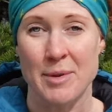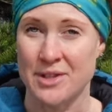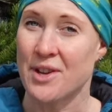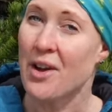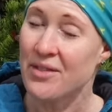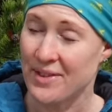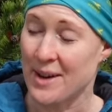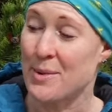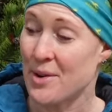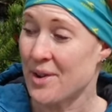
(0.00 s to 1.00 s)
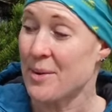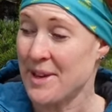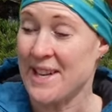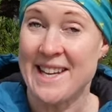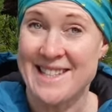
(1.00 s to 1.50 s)
because hopefully we're not going to
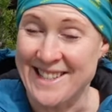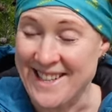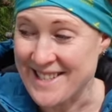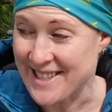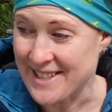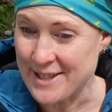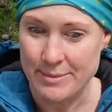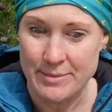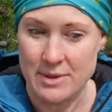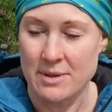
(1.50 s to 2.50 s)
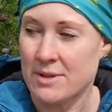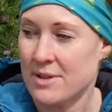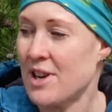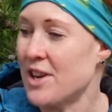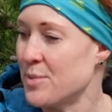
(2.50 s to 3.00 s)
be needing these items,
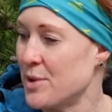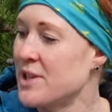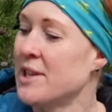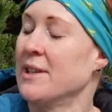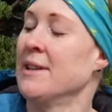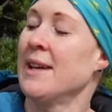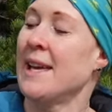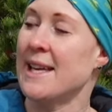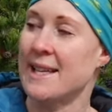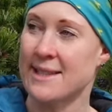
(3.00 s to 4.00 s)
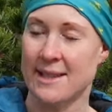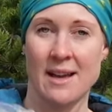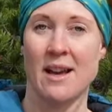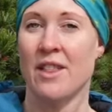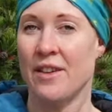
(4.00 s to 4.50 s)
touch wood, is
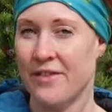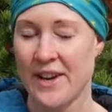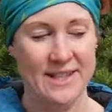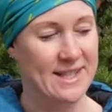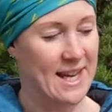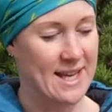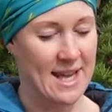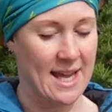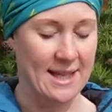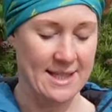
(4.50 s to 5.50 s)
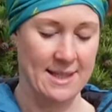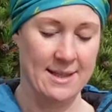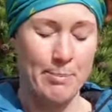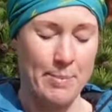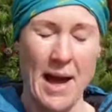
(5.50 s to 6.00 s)
the first aid kit
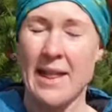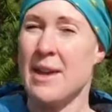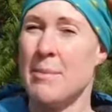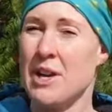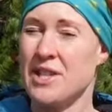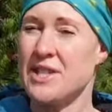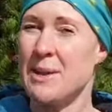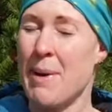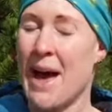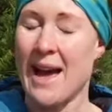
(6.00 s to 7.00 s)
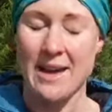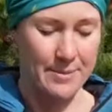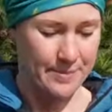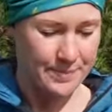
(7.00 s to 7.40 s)
and the emergency bag.